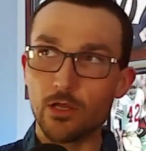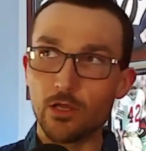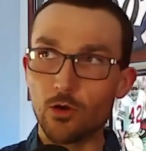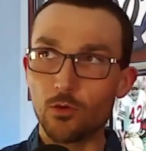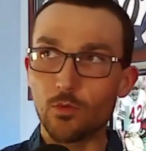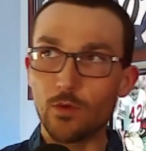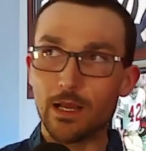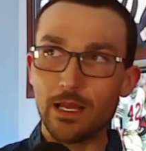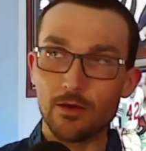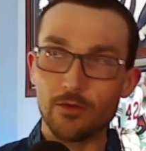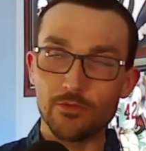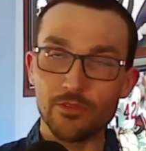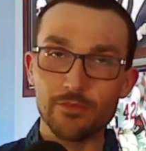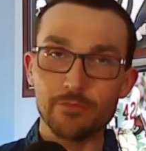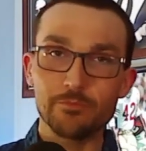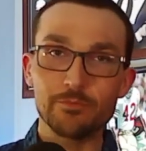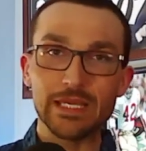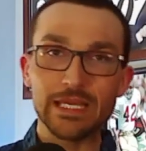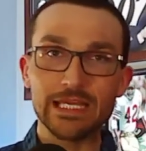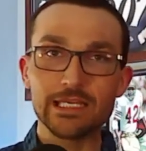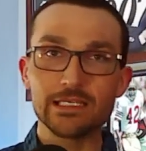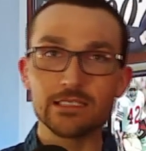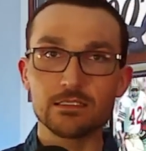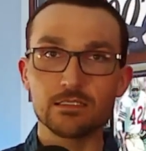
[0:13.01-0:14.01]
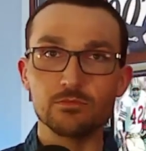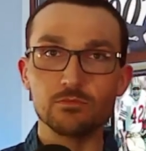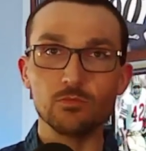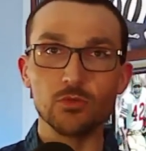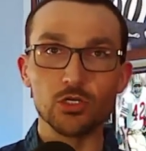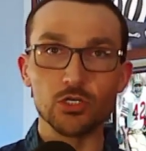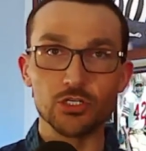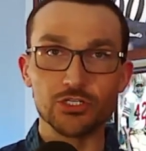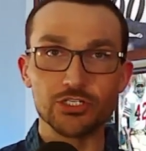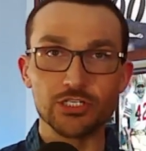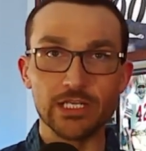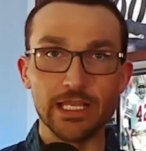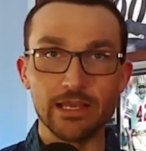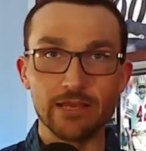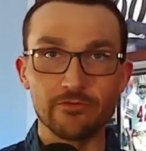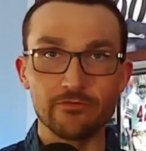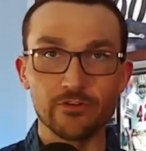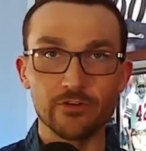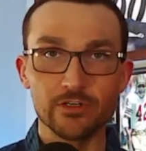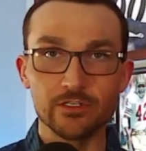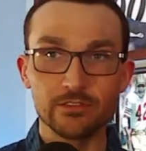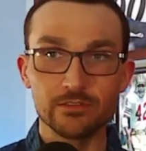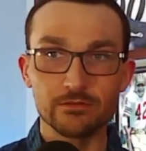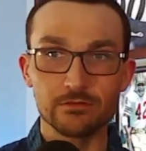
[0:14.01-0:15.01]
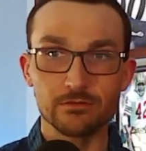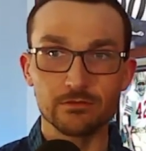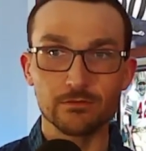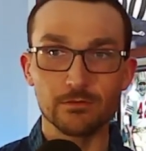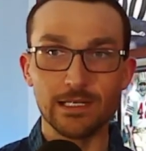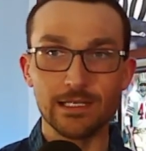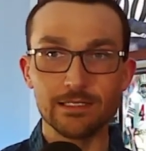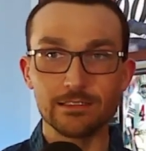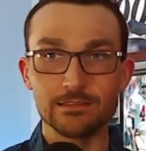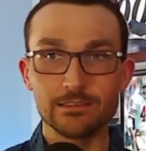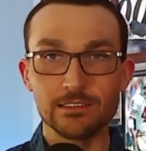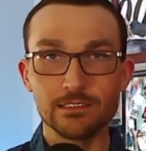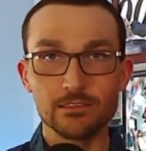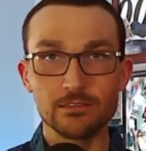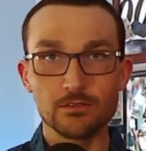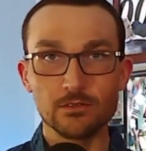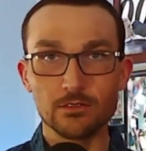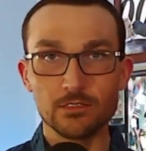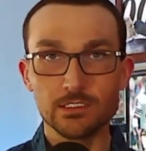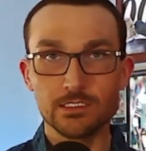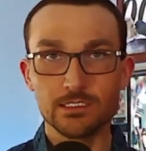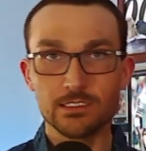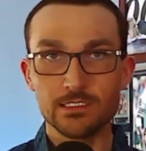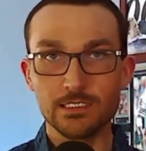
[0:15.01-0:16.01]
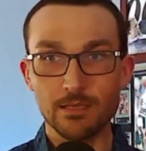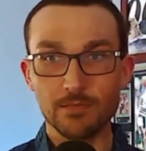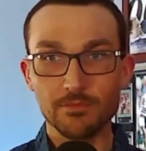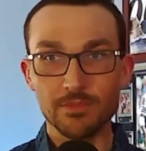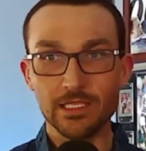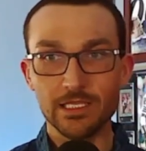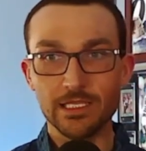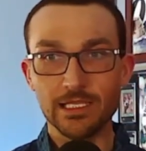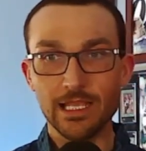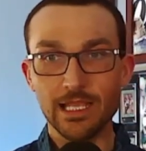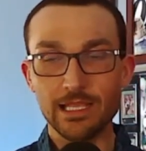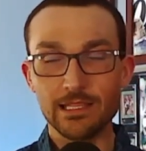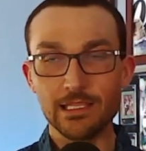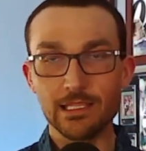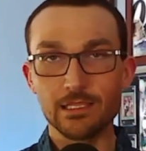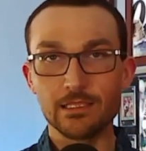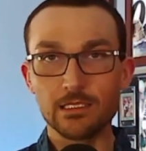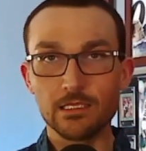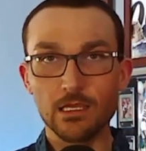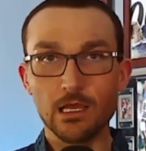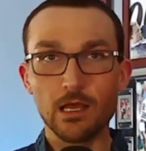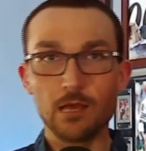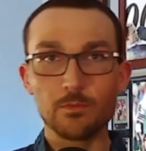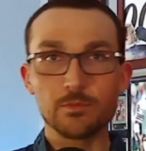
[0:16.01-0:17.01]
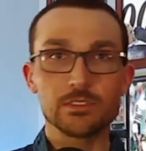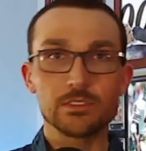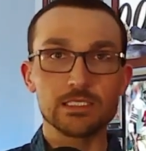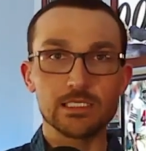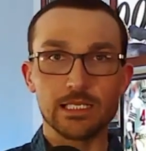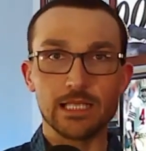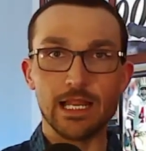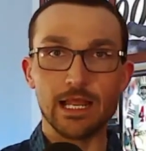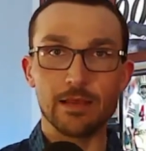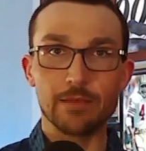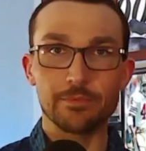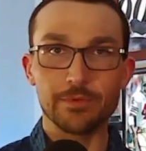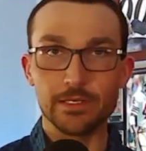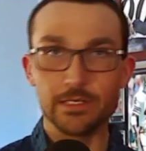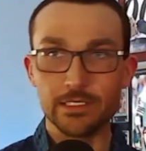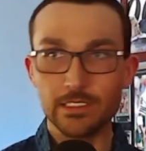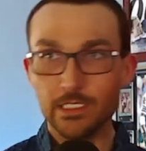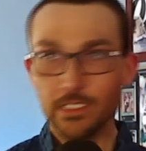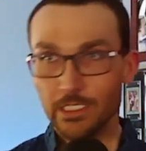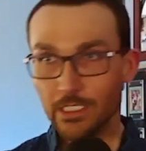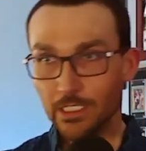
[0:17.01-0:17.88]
Oh, wow, the biggest mush ever went and endorsed something, and then the opposite happened.